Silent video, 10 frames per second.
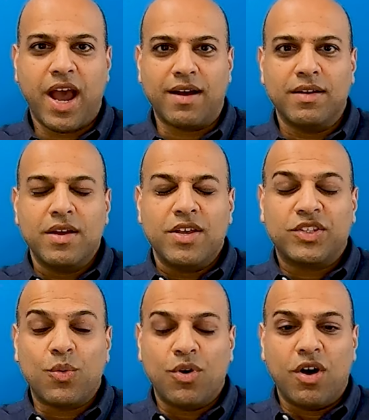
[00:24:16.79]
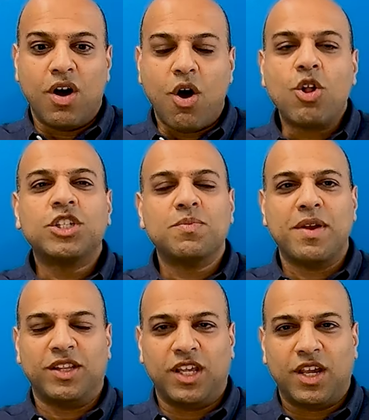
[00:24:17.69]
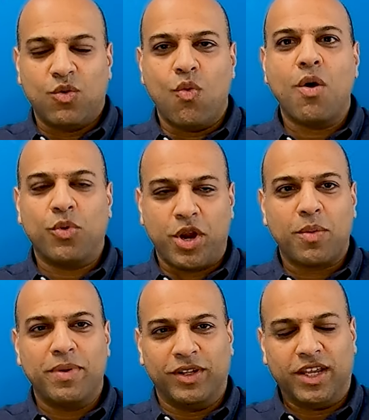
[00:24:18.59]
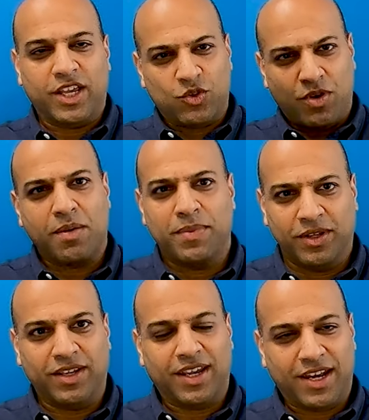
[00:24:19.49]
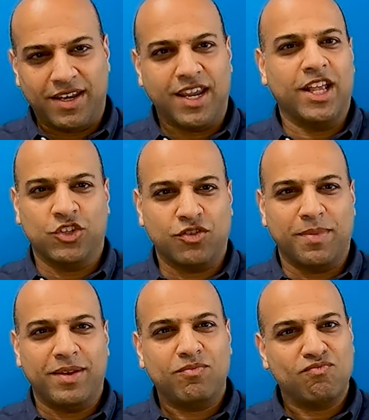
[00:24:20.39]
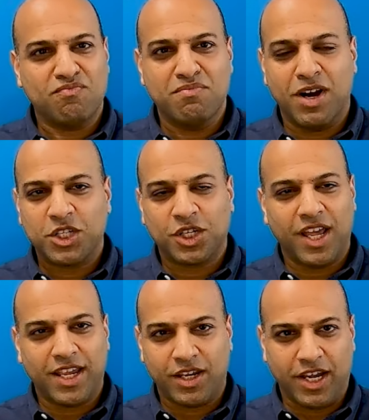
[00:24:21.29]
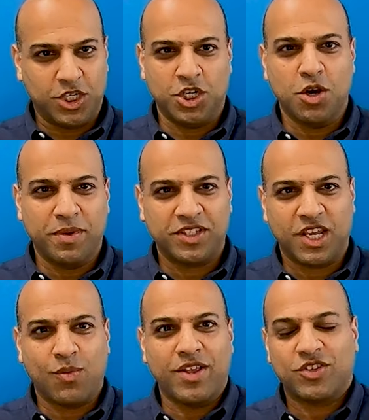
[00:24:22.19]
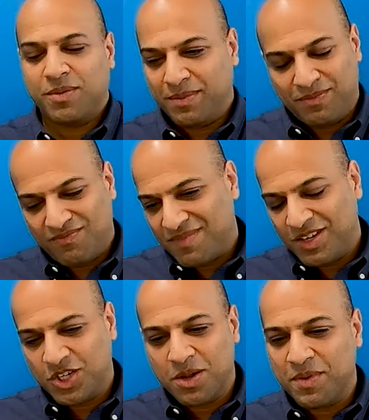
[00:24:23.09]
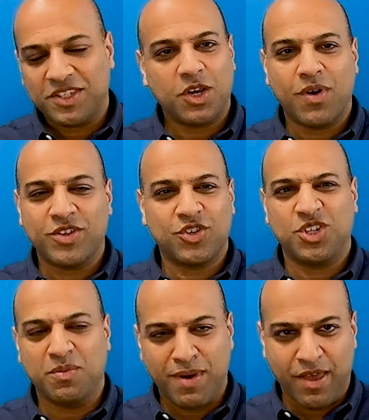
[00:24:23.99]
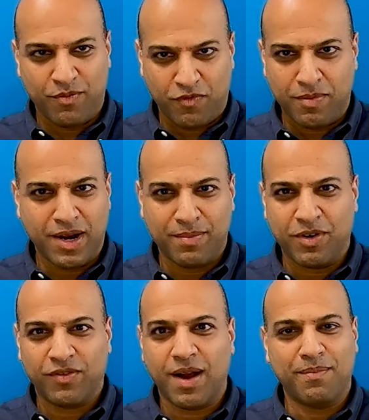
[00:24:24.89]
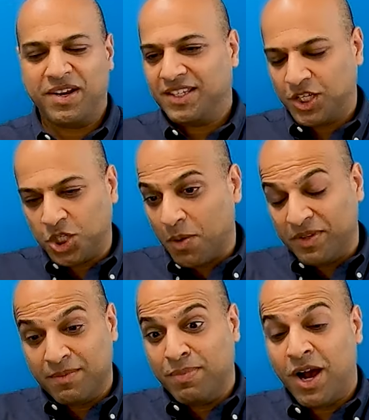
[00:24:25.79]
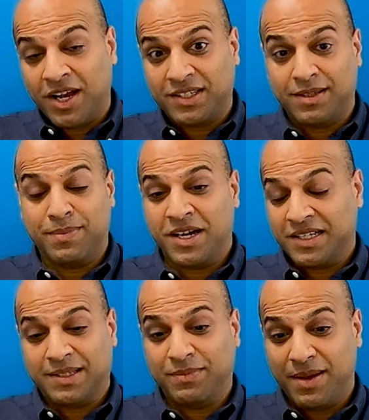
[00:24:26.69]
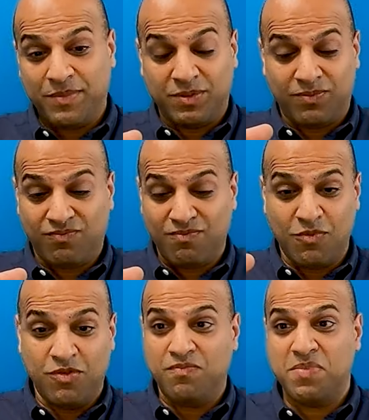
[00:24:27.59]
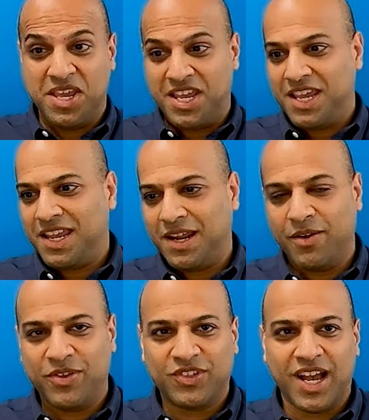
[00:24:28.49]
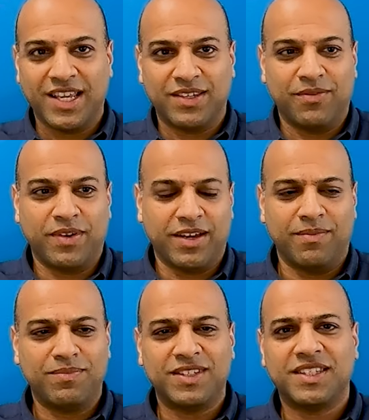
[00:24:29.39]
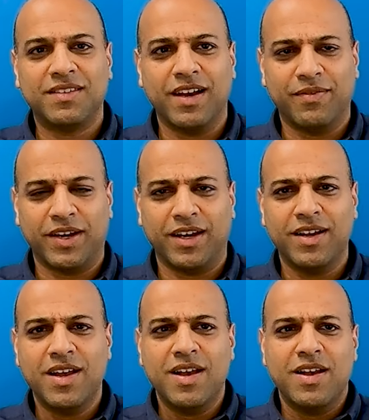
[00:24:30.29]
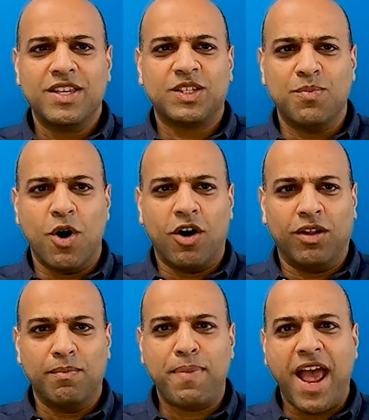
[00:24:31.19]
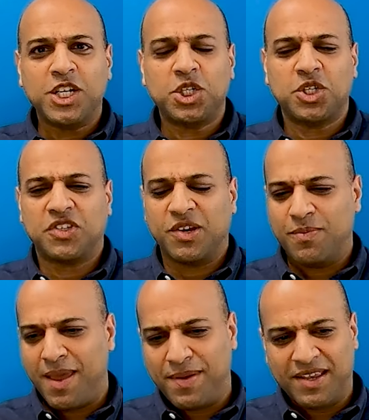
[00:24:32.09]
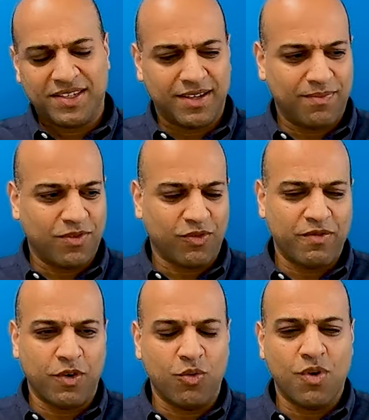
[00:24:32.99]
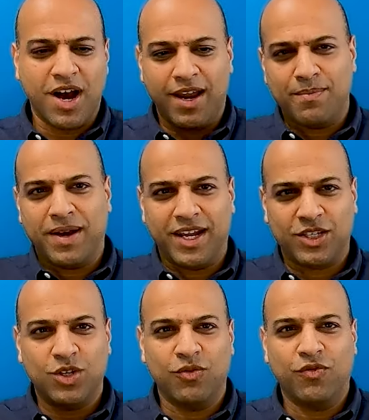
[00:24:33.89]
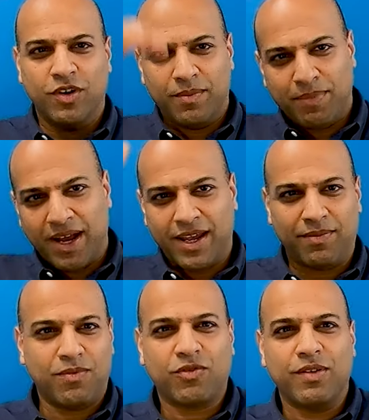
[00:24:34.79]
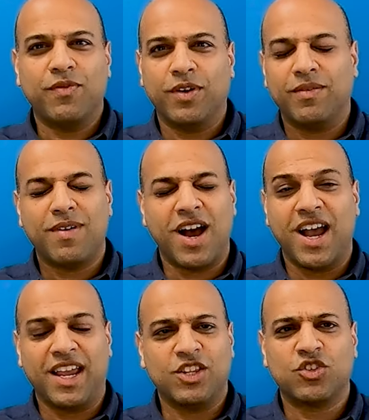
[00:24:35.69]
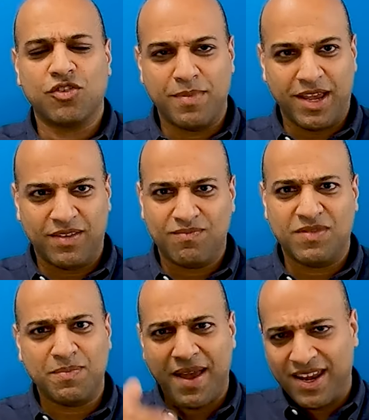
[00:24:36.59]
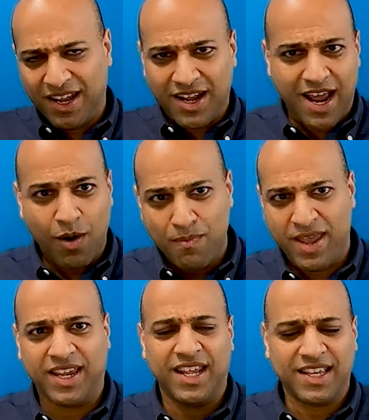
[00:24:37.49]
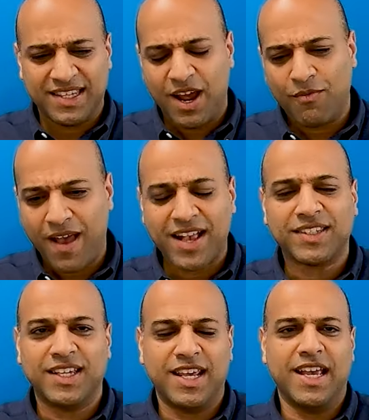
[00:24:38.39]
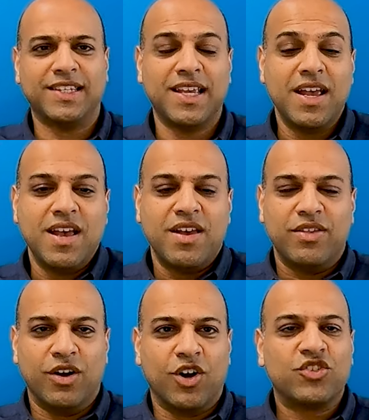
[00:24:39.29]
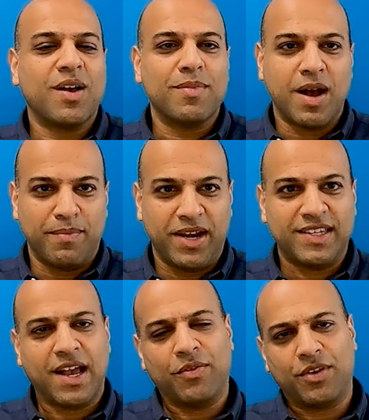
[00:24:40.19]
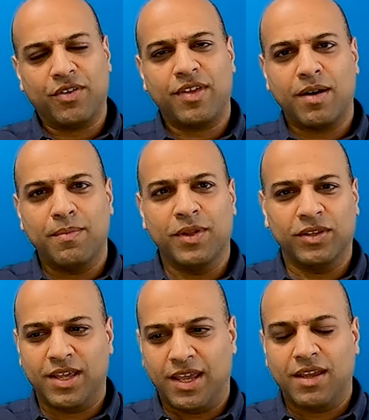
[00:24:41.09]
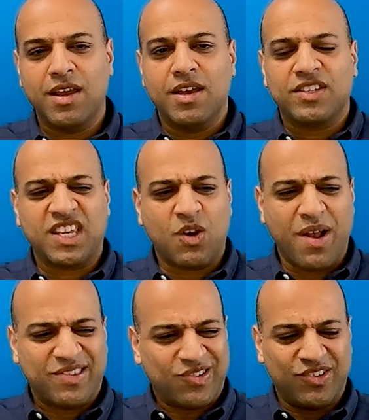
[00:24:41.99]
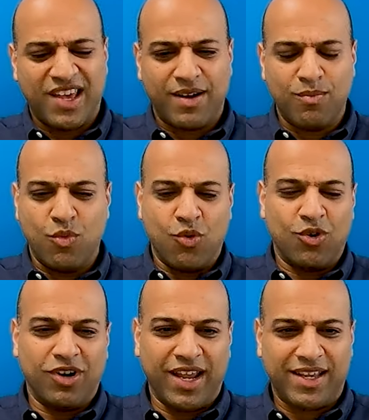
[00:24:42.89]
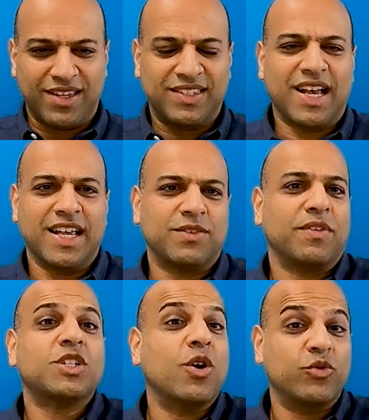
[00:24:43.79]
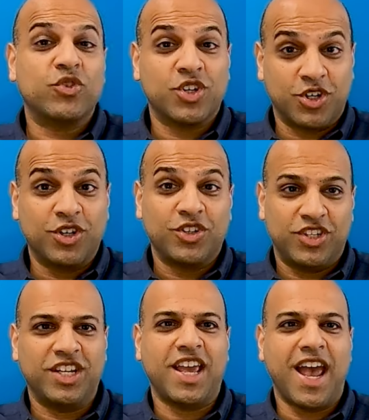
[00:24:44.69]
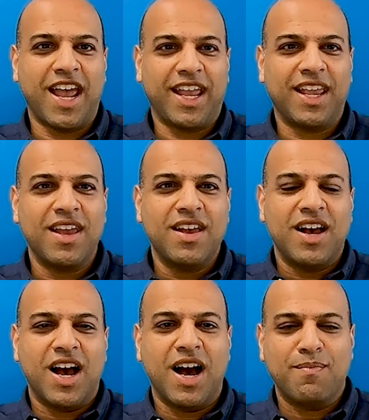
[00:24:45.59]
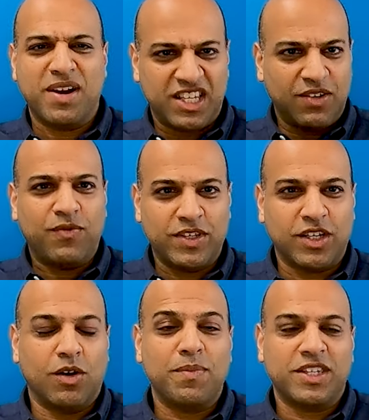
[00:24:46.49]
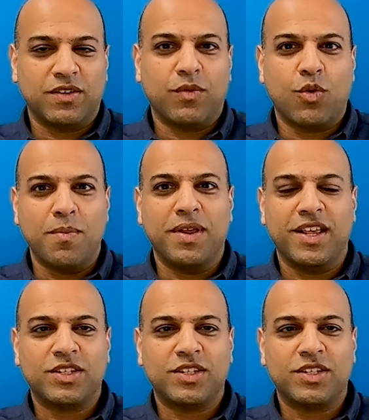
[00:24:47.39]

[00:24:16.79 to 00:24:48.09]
Yeah. So ultimately, what we are building is we are building an instrument, much like a genomic sequencer. And genomic sequencers, you can buy them from a number of companies. They show up as a box. The box sometimes would be, you know, the size of a of a small bench. So maybe it's a three foot wide by two foot by three foot high instrument, depending on how big it is and how fast it is. There are some companies out there that are building sequencers that are more like the size of a toaster today, um, but it's a physical piece of equipment.